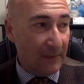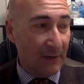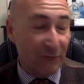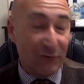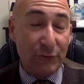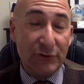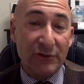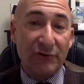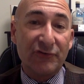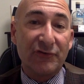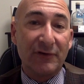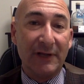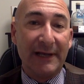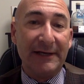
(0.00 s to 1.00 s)
A few
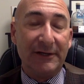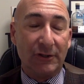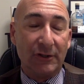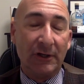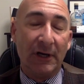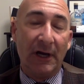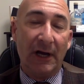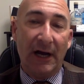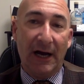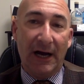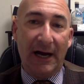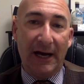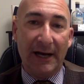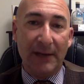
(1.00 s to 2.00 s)
years later,
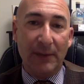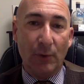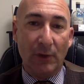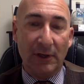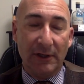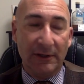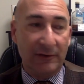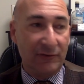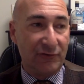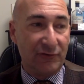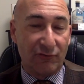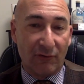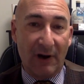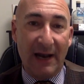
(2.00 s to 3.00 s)
I was
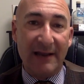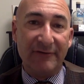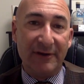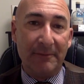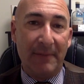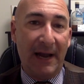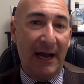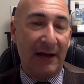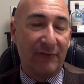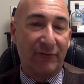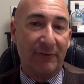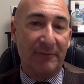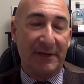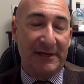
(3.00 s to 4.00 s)
driving back
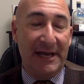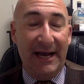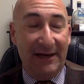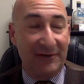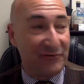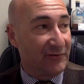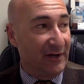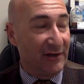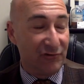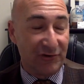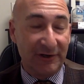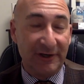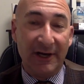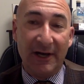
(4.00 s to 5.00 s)
from the gas
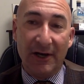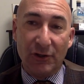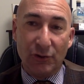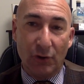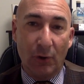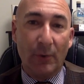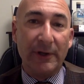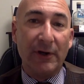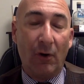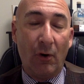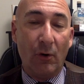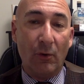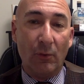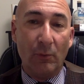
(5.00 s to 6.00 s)
station going
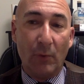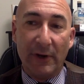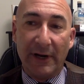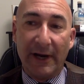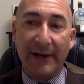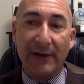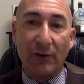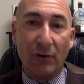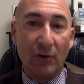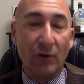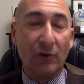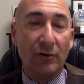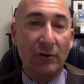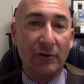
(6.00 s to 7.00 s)
home when I
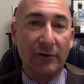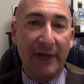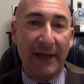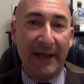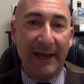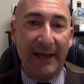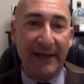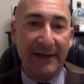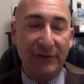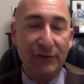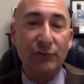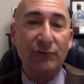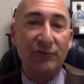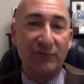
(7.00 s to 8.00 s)
heard a
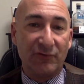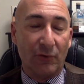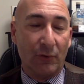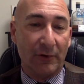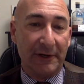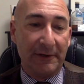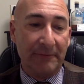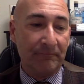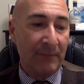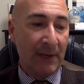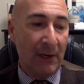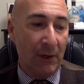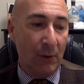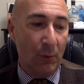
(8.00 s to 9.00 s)
news story
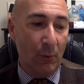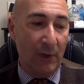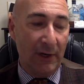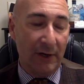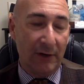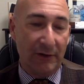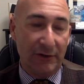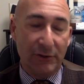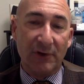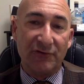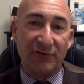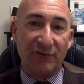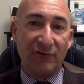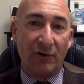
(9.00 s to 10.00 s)
where a
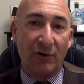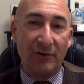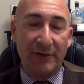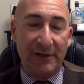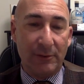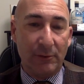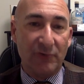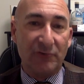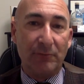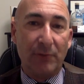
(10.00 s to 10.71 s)
U.S. attorney was